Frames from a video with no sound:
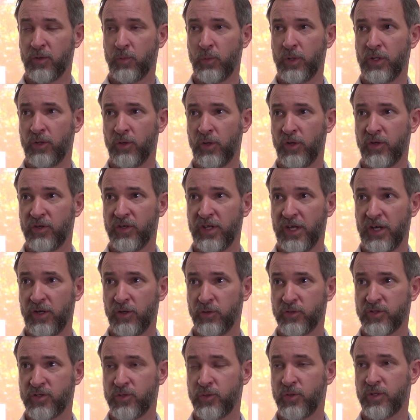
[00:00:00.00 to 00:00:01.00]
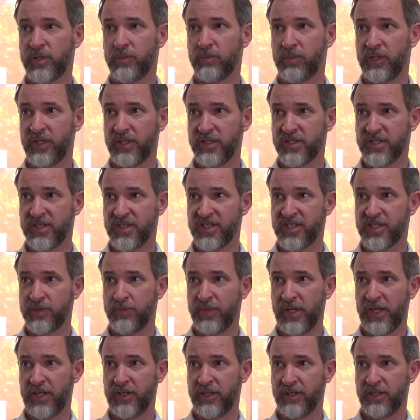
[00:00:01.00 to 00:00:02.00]
we learned how to complete
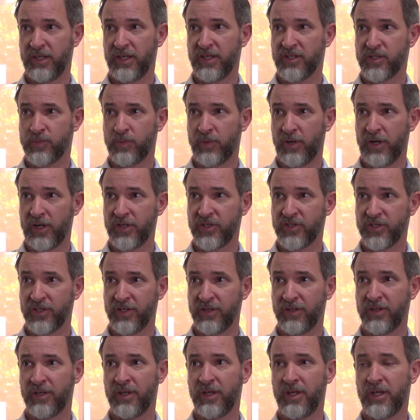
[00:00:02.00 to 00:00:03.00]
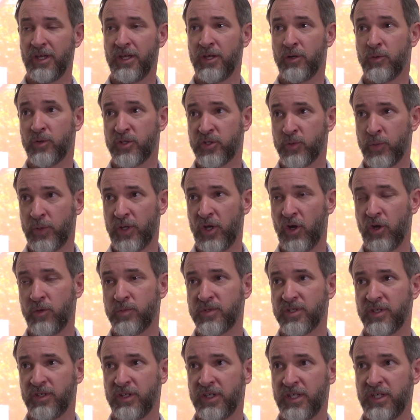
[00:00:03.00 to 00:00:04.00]
systematic exploration, which we hope
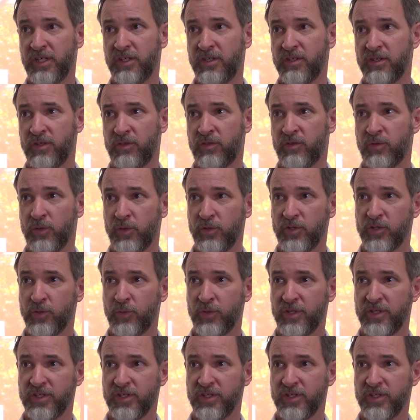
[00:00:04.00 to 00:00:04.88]
to lead through to a